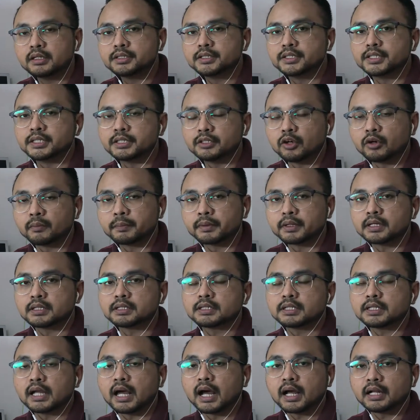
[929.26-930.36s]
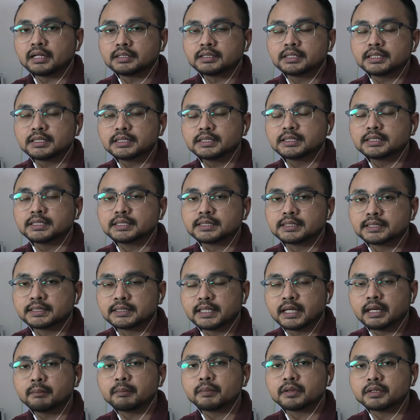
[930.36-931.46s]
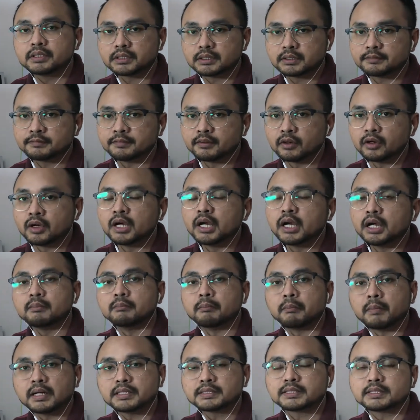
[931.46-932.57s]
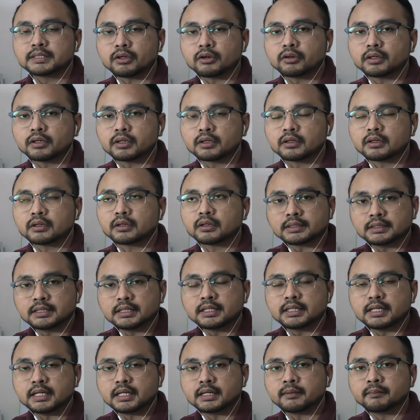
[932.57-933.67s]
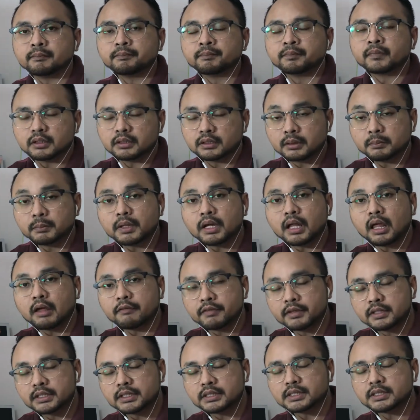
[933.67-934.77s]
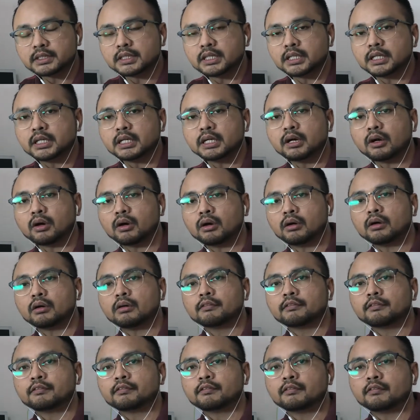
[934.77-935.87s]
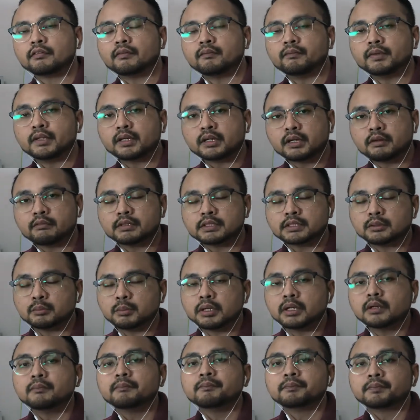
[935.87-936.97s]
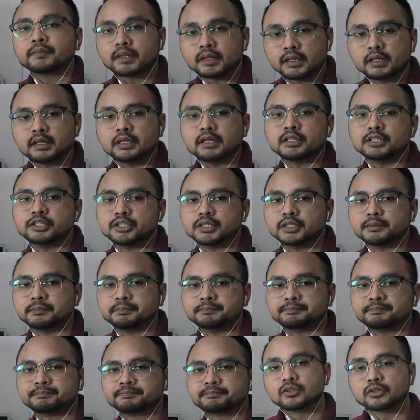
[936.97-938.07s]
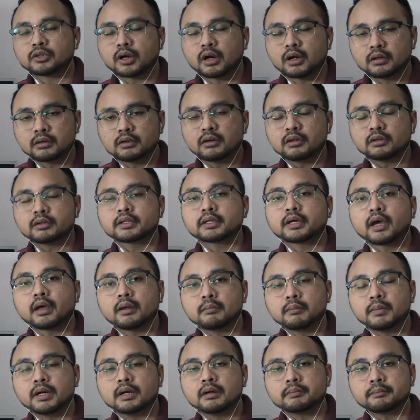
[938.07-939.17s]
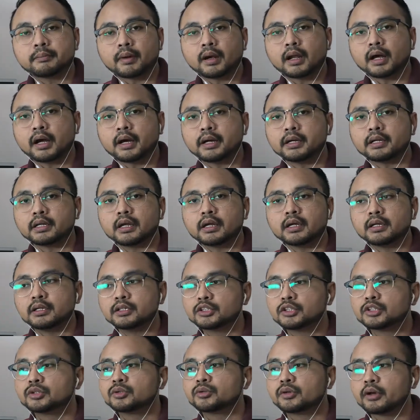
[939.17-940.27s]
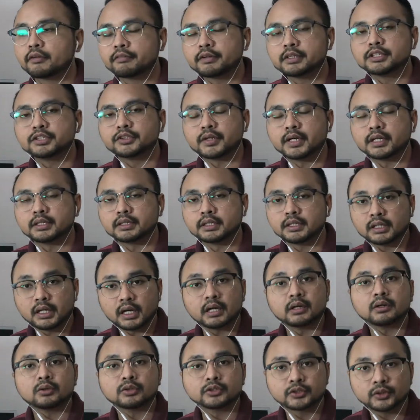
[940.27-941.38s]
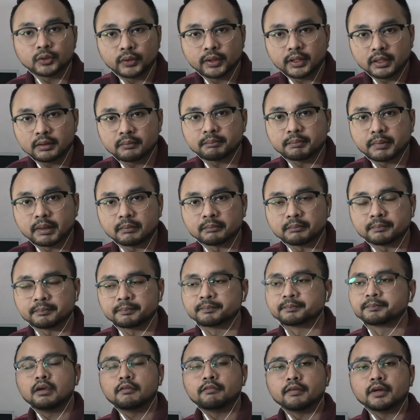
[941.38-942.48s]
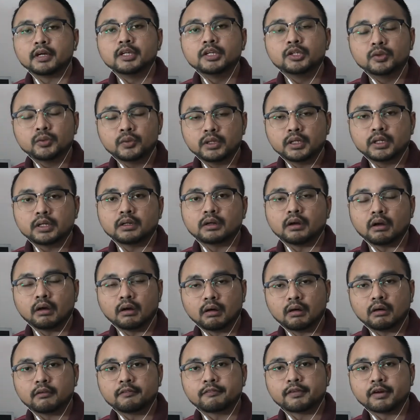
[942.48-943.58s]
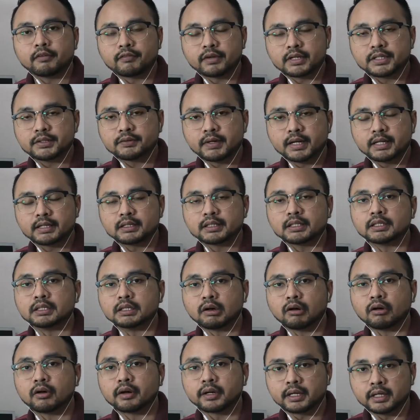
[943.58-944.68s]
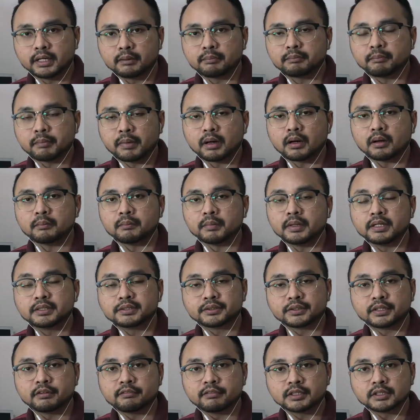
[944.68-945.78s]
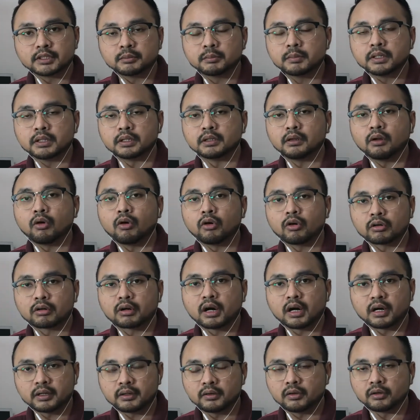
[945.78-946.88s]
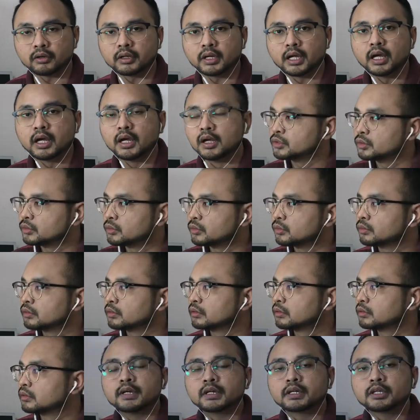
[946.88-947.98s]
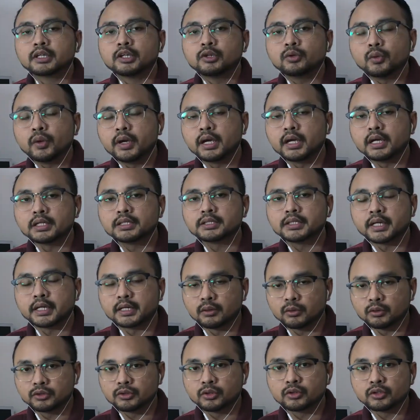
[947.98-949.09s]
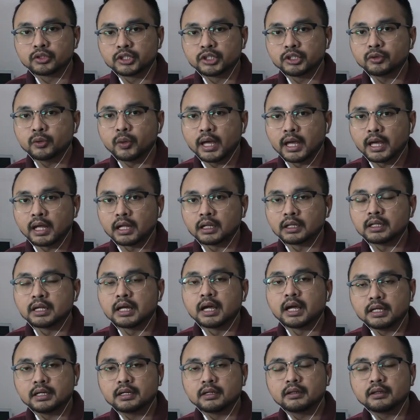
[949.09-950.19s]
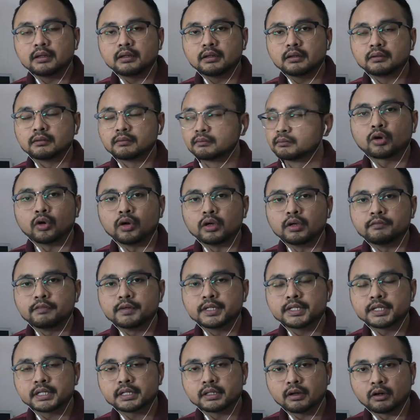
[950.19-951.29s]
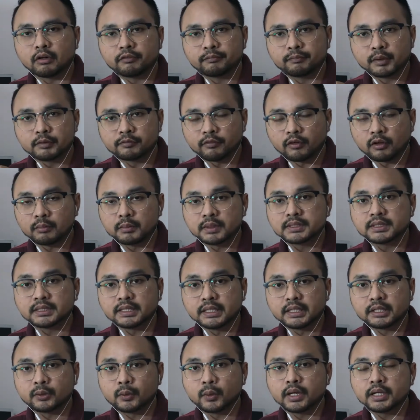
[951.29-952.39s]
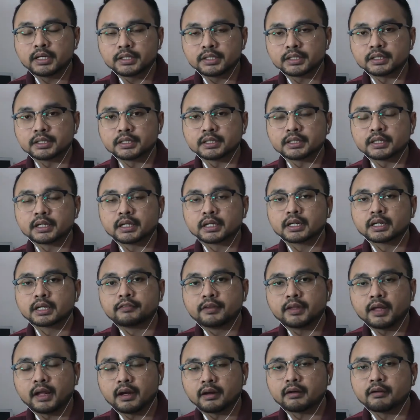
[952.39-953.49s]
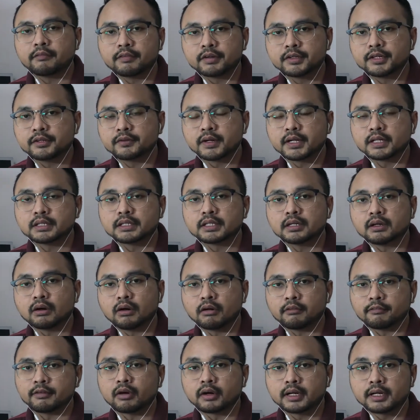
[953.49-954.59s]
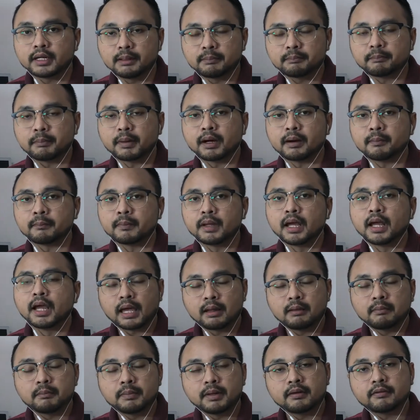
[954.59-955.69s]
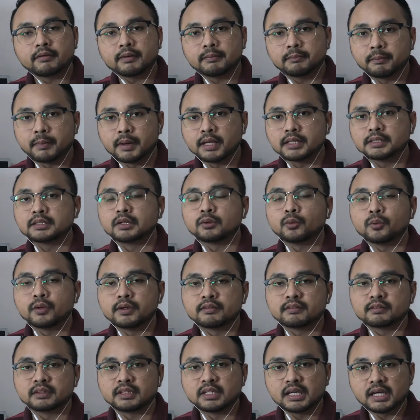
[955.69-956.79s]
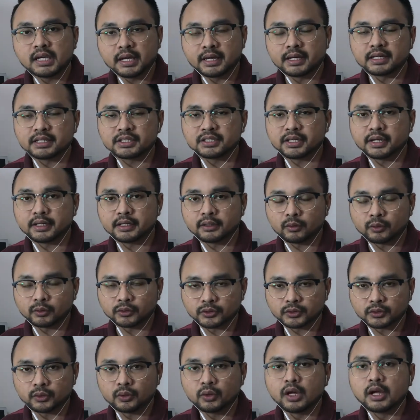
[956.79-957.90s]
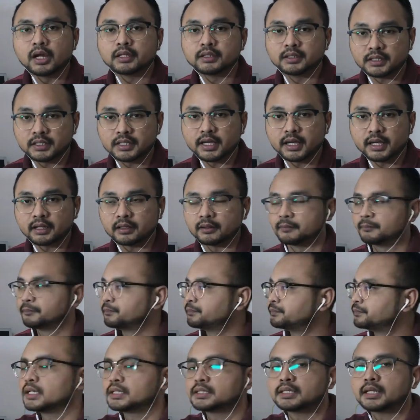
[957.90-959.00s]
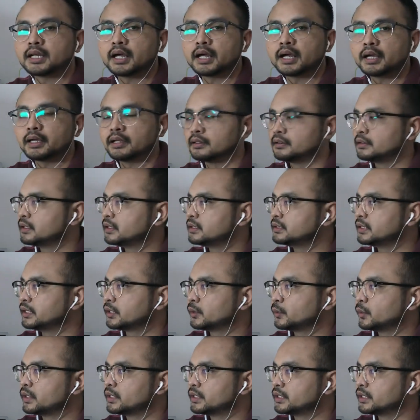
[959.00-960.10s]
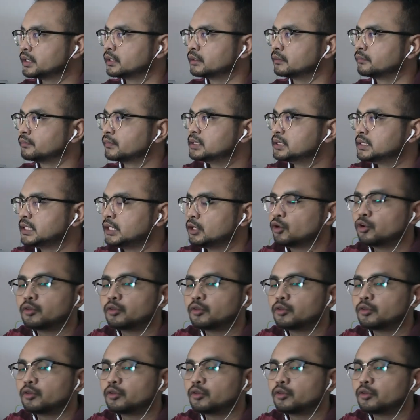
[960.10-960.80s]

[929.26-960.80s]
heat engine operated under the same reservoir, it must not exceeding the thermal efficiency of the reversible heat engine. So CARNOT can be applied into refrigerator and also heat pump. If a unit of refrigerator or heat pump is reversible or CARNOT, so the QH and also QL in the coefficient of performance equation of that refrigerator or heat pump can be replaced with TH and also TL. Just like this equation,